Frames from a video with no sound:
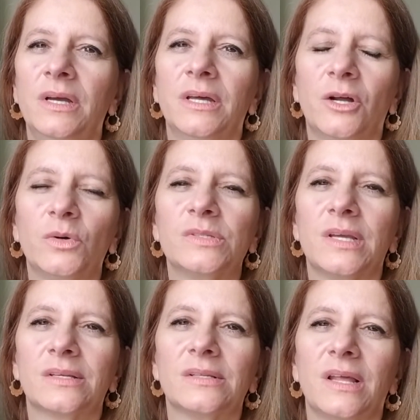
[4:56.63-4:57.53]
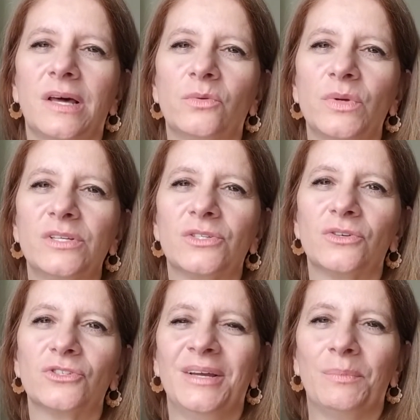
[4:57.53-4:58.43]
It always takes a lot of
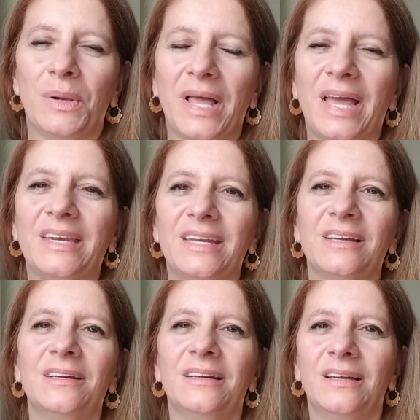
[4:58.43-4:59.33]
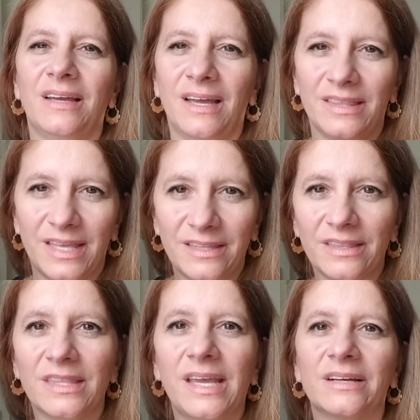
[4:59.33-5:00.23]
research, planning, and then
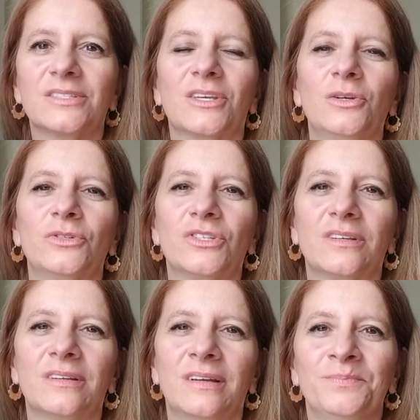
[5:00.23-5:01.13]
the execution.